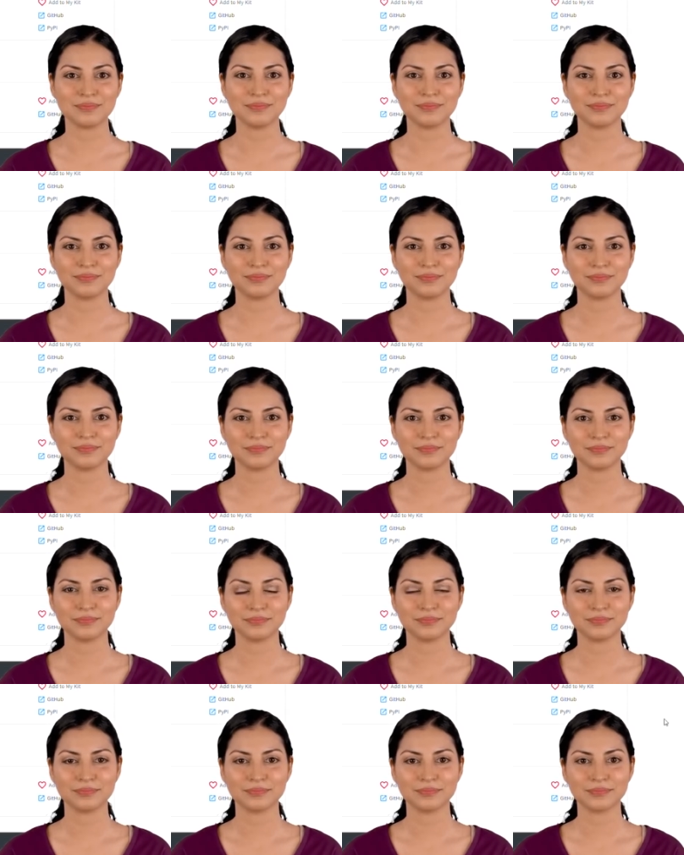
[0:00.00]

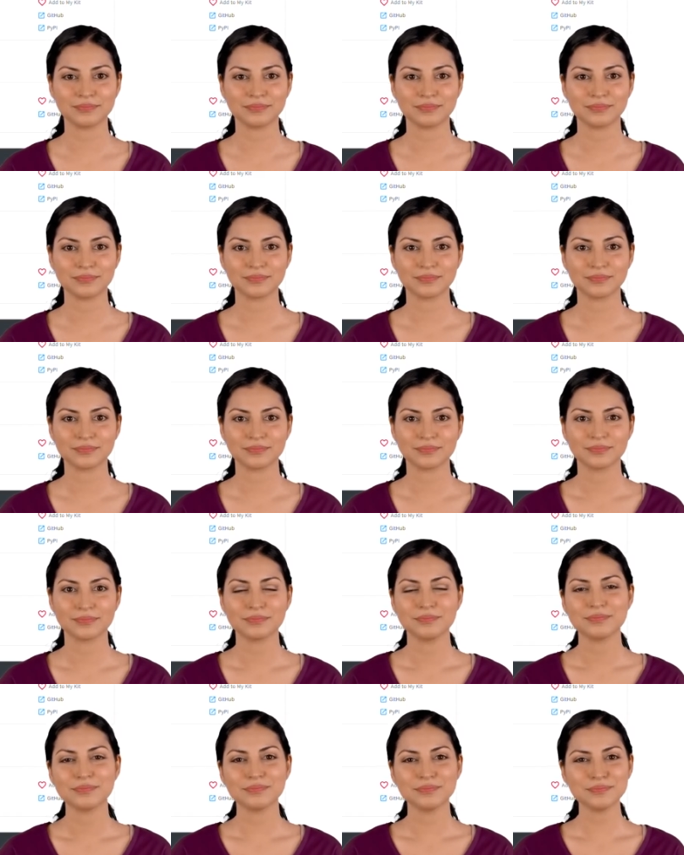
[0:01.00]

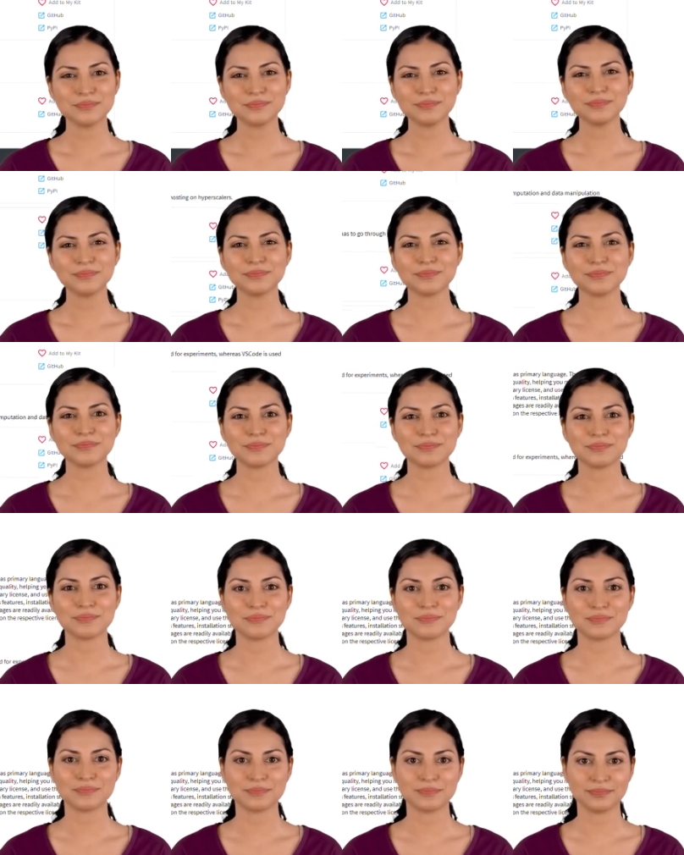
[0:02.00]

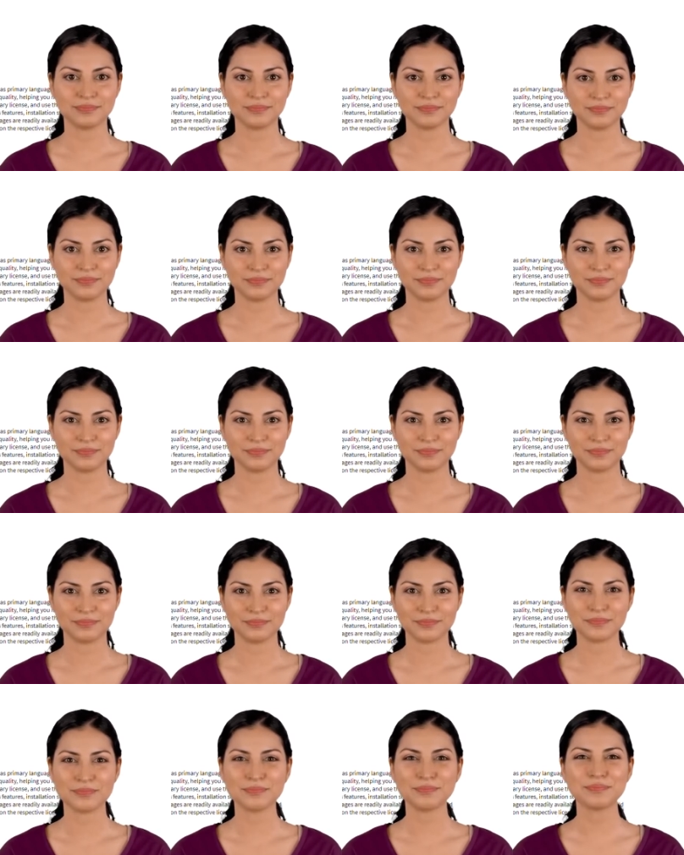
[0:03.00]
[no speech]